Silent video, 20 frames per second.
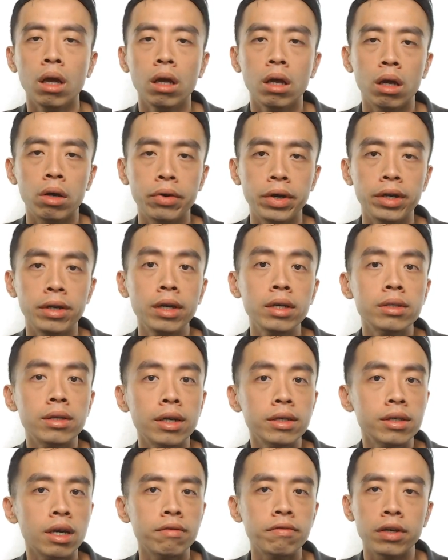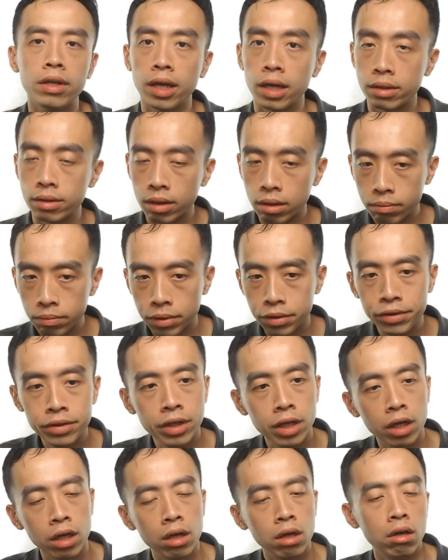All right, next, let's have an
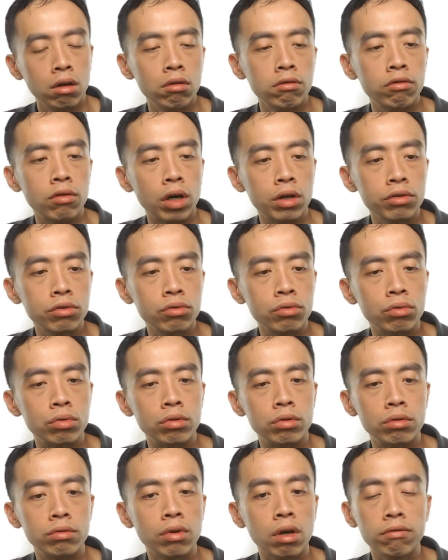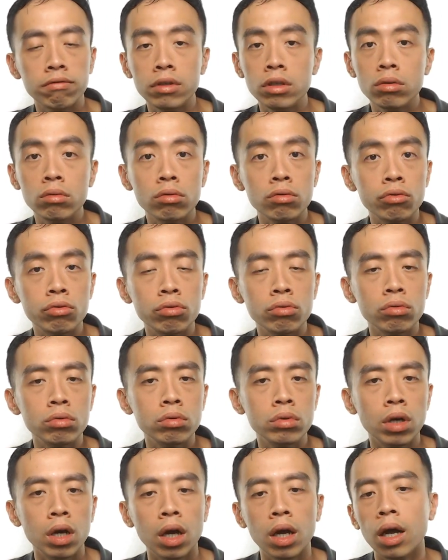example for us to roughly go
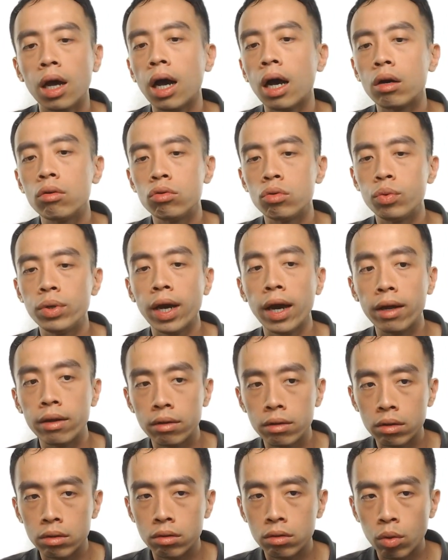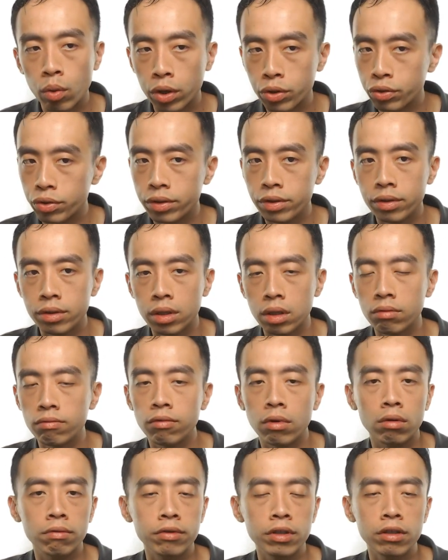through how do we handle questions
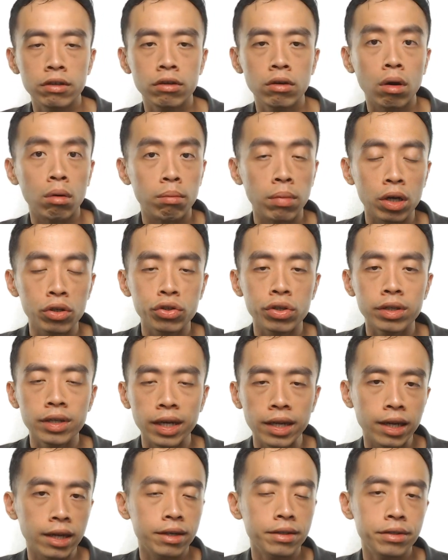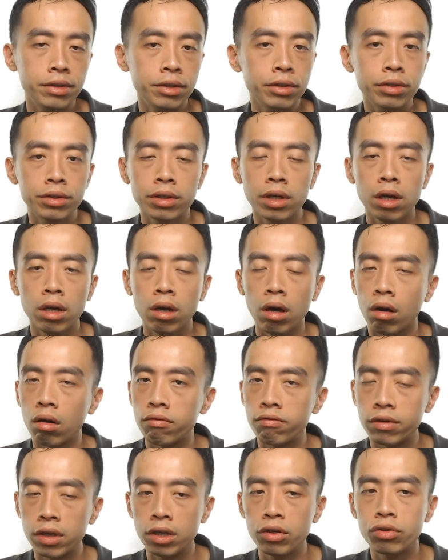involving combustion analysis
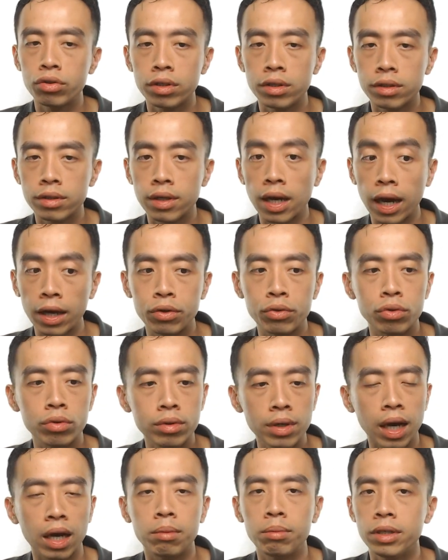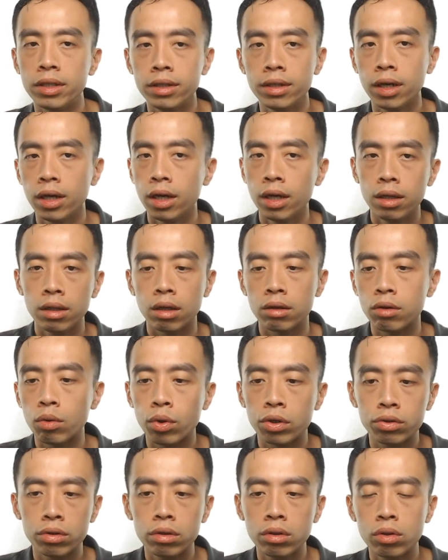of gaseous hydrocarbon. Now the
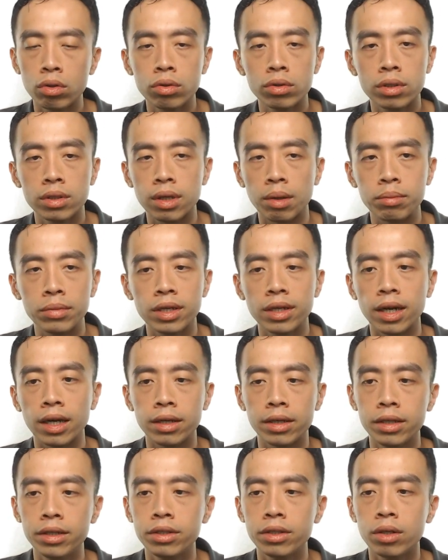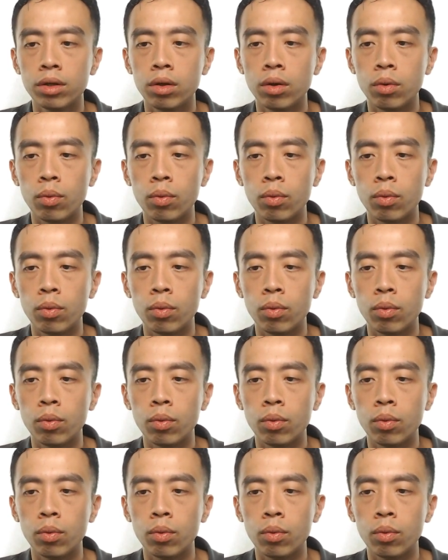question goes something like this.